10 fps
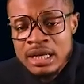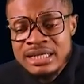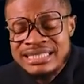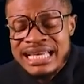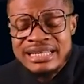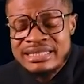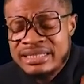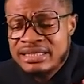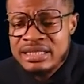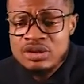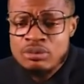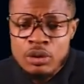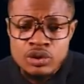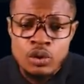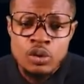These are the 3 things you
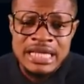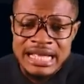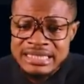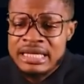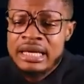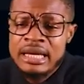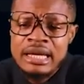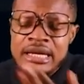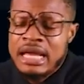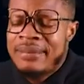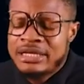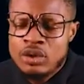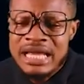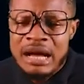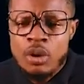must hold tight.
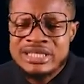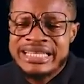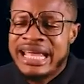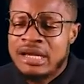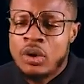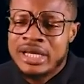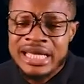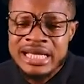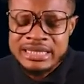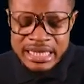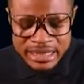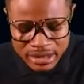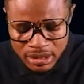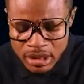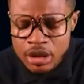Nematode are what?
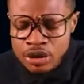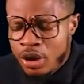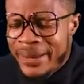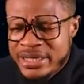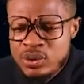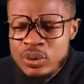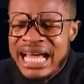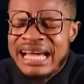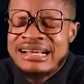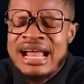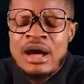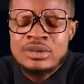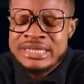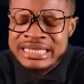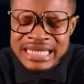Elongated. Number 2, they are
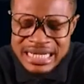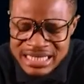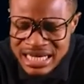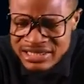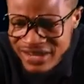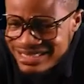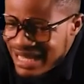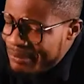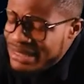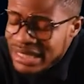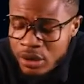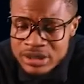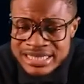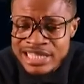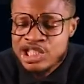round in their transverse diameter or
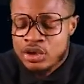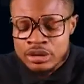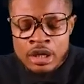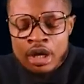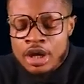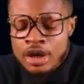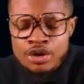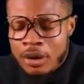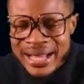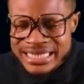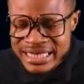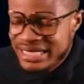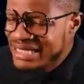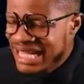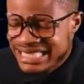section. Number
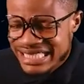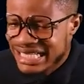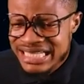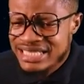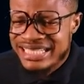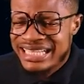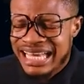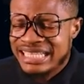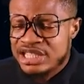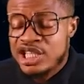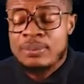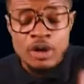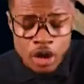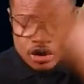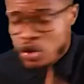3, they are cylindrical in shape.
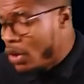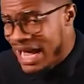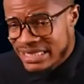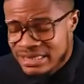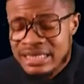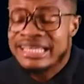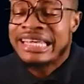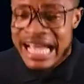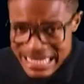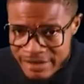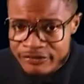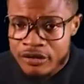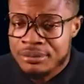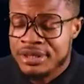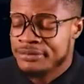Close your eyes. Here now
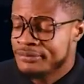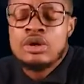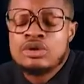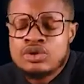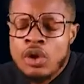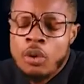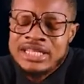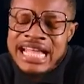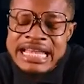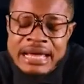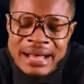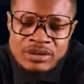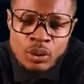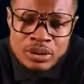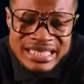for me. So what are
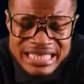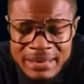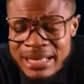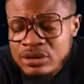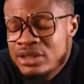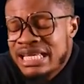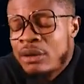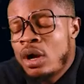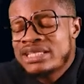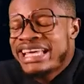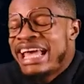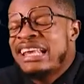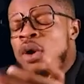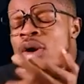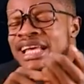nematodes? Nematodes are what?
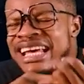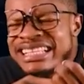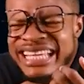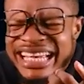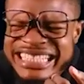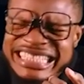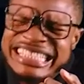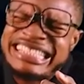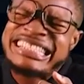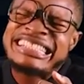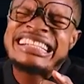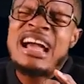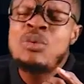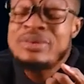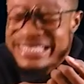Elongated,
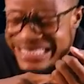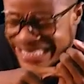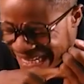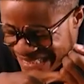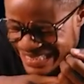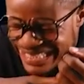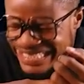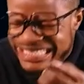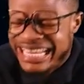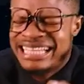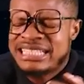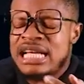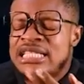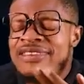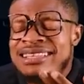rounded in their
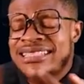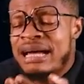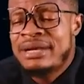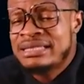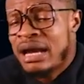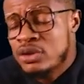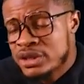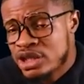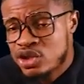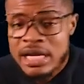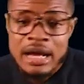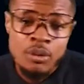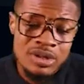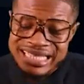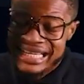transverse diameter or section, and
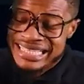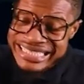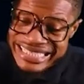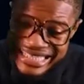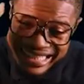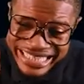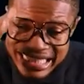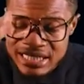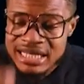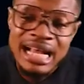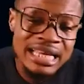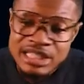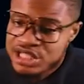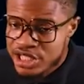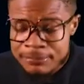what? Cylindrical
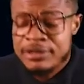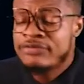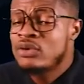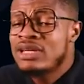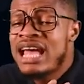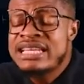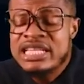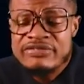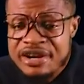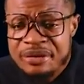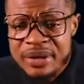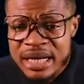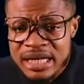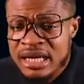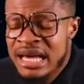in shape. If you get it very
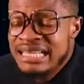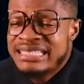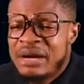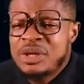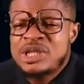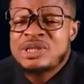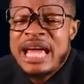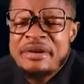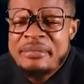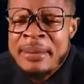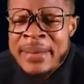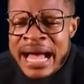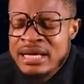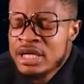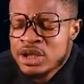quickly, sir, what should I
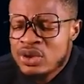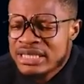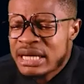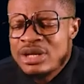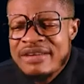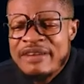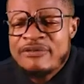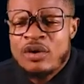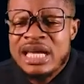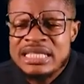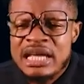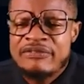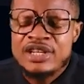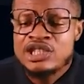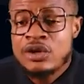remember so that I'll never forget the
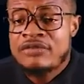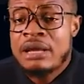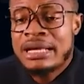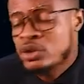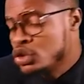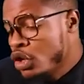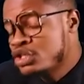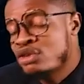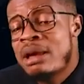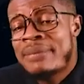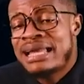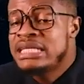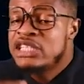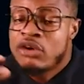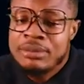definition of nematode? Just remember
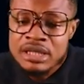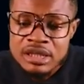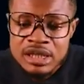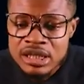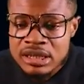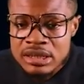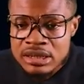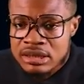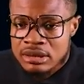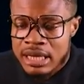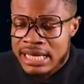this for me. ETC.